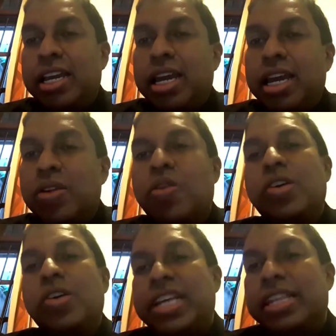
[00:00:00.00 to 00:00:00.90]
to
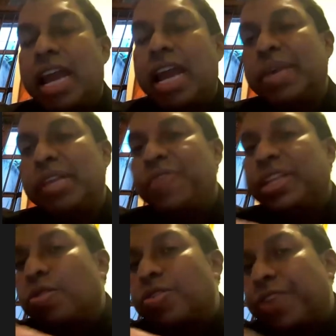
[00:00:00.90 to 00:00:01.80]
cause death. That means
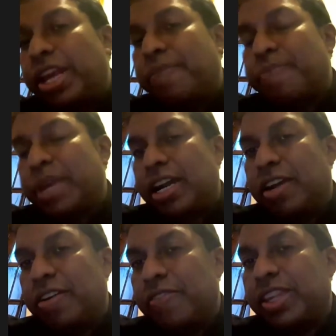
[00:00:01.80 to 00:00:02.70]
without treatment,
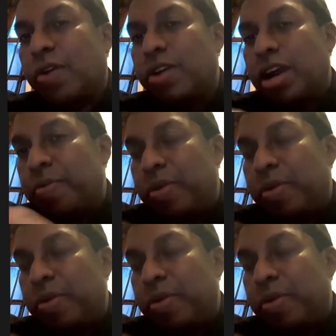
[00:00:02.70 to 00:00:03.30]
without